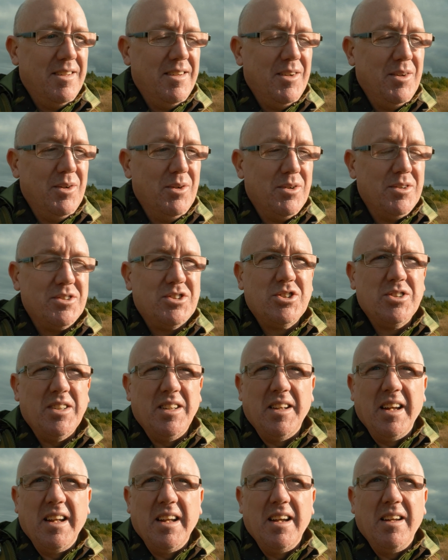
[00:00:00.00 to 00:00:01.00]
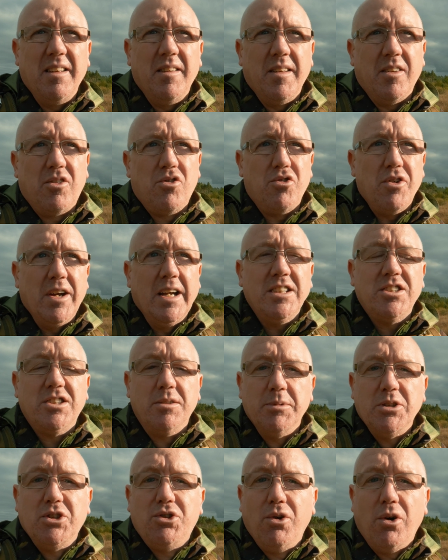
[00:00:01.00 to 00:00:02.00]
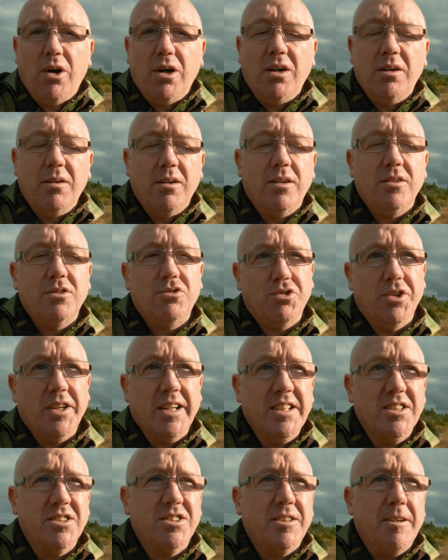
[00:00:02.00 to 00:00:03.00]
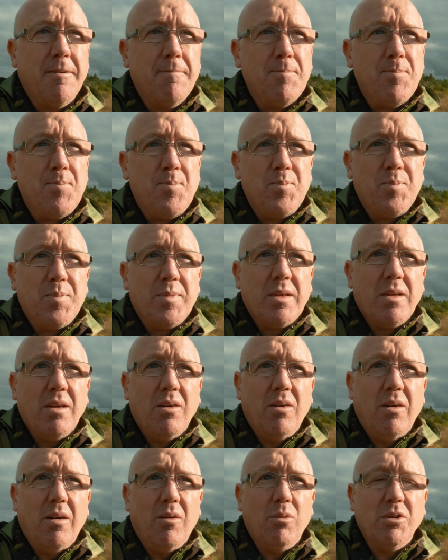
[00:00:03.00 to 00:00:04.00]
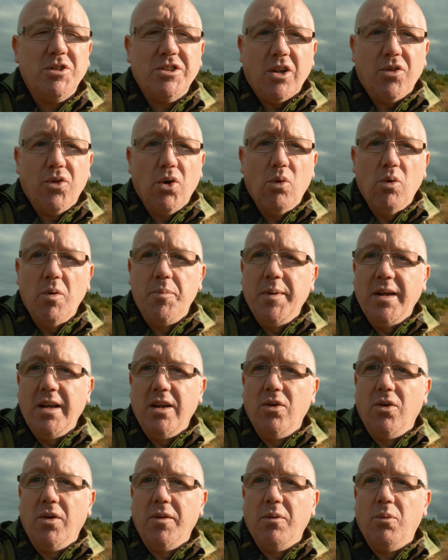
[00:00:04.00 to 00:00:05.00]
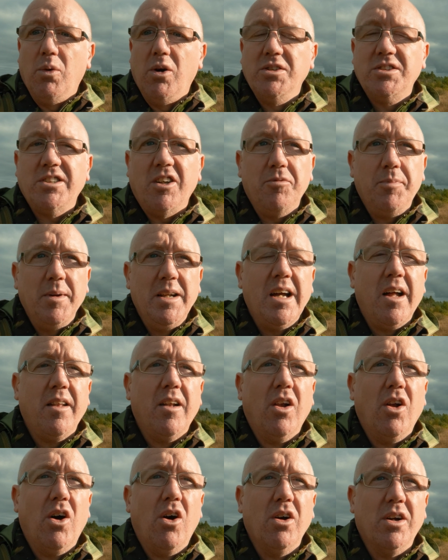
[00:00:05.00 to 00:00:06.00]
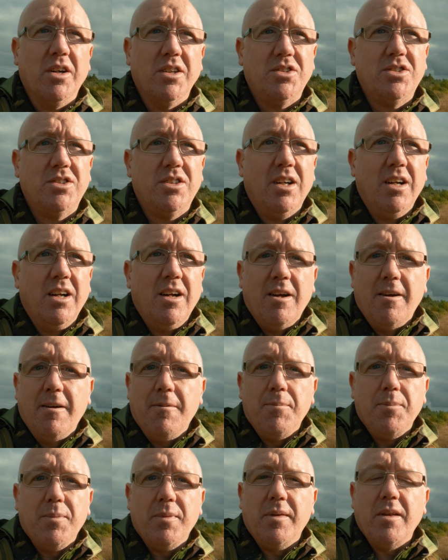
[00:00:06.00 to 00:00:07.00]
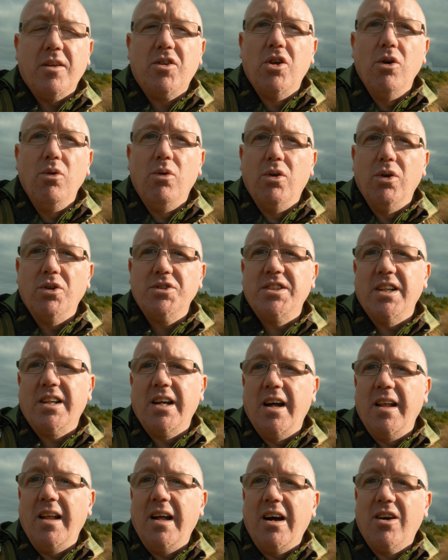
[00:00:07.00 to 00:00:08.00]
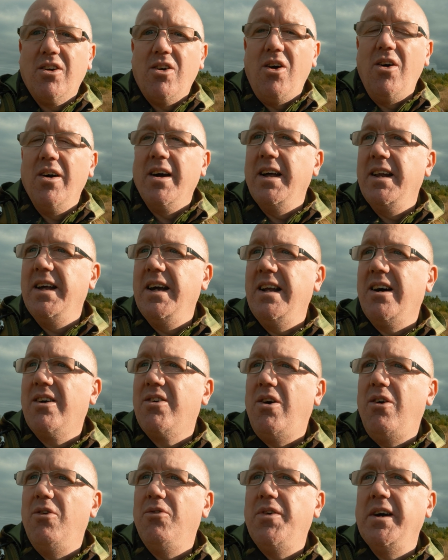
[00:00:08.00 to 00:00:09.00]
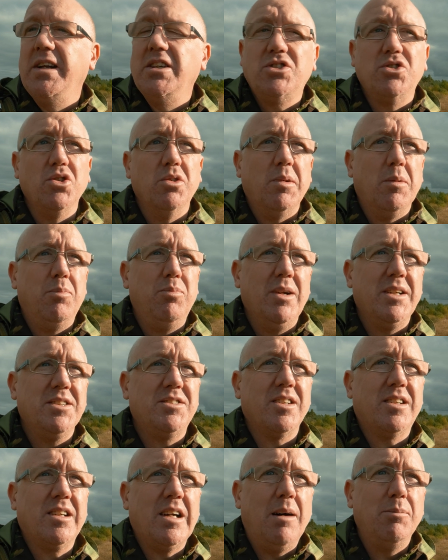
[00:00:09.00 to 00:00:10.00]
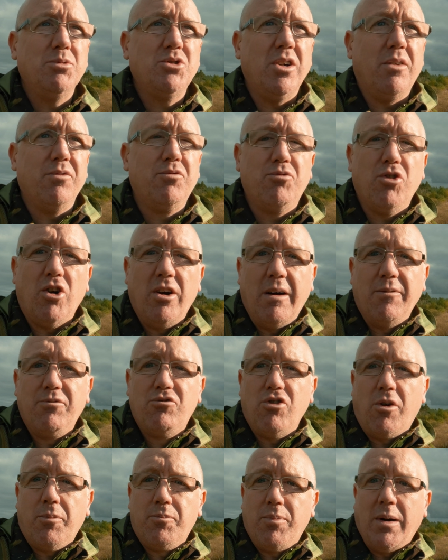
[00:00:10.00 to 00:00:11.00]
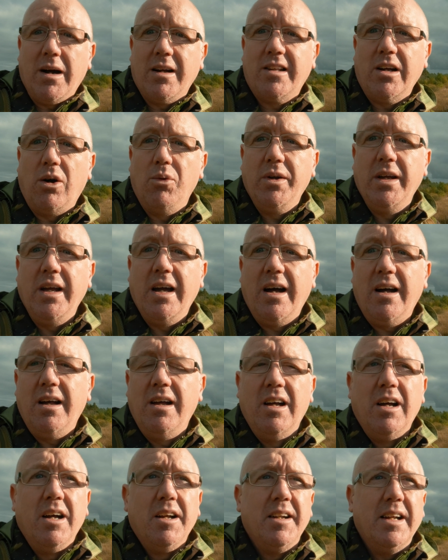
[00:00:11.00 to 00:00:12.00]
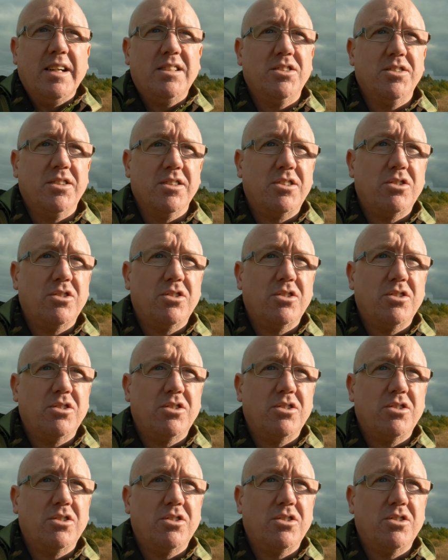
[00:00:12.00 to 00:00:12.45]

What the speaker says: You know, it's the trees, the mature trees, which I thought would be, you know, the ones that have been here the longest, they're too close together. I can't get in, I can't find a suitable place to camp, so I've dropped back down here next to the